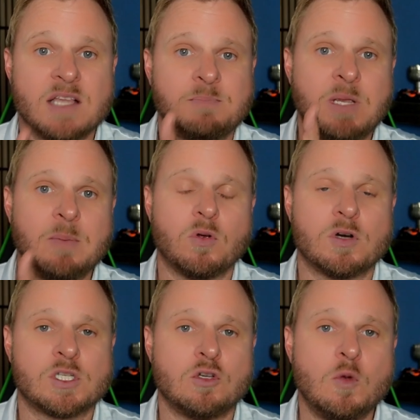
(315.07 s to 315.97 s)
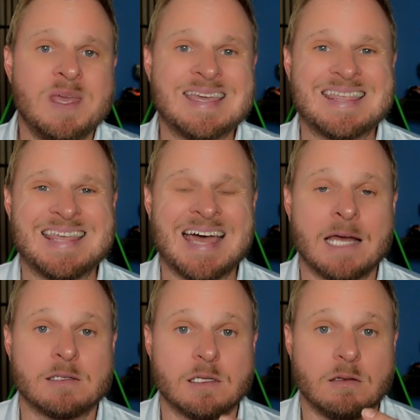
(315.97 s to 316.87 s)
people are assuming
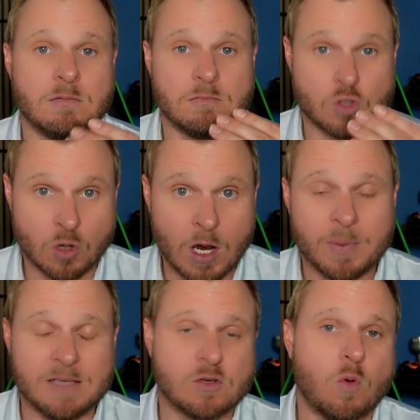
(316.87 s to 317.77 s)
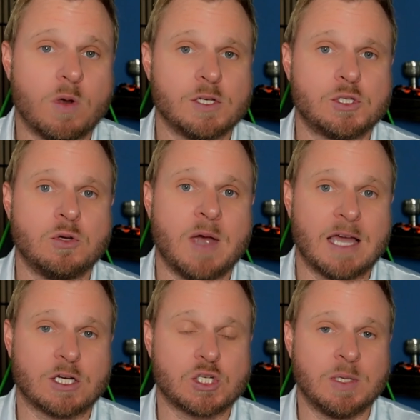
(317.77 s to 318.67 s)
that Trump is going to
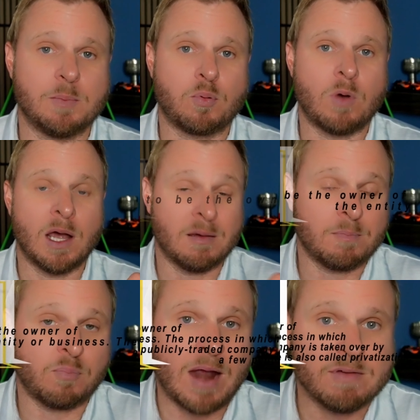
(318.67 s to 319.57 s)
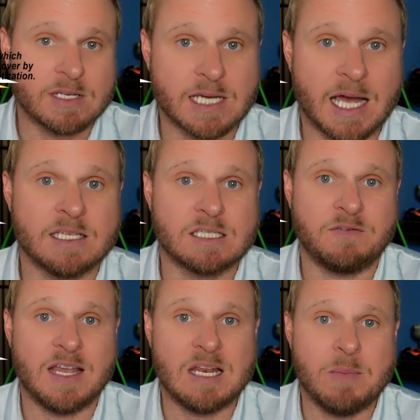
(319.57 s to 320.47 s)
actually privatize
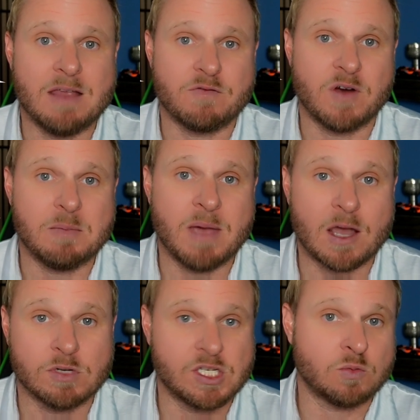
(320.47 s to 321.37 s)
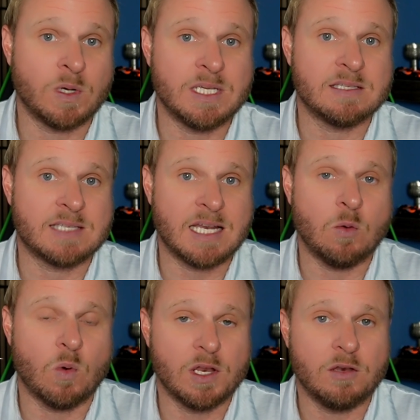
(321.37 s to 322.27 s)
Fannie Mae and Freddie Mac, which is what he said he
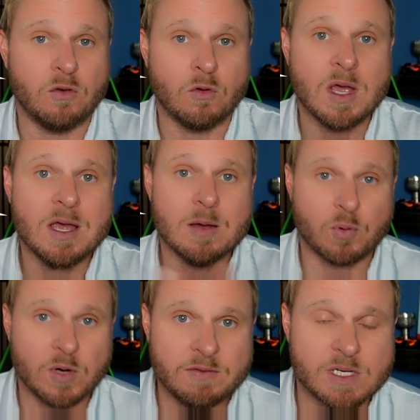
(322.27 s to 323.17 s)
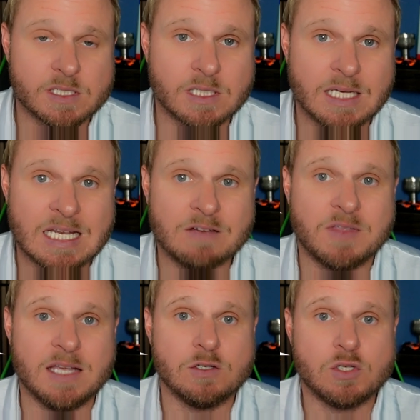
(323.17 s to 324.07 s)
wanted to do previously. And if
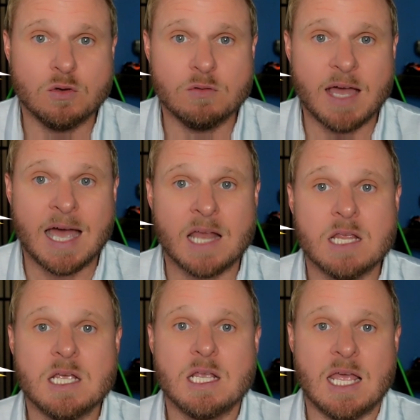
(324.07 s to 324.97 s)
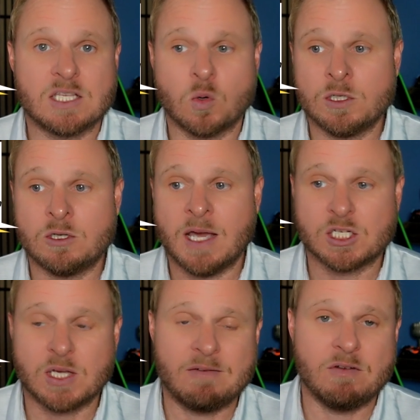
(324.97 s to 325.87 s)
they do that, it's going to
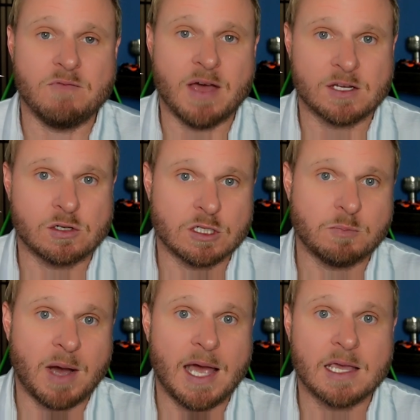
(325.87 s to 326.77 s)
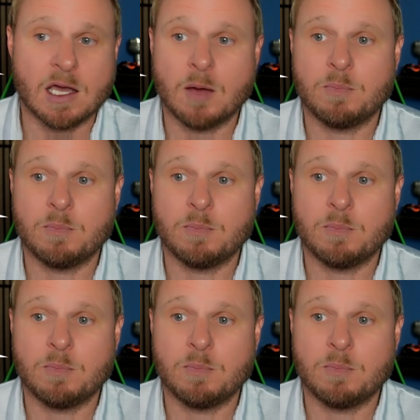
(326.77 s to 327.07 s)
actually have investors buying up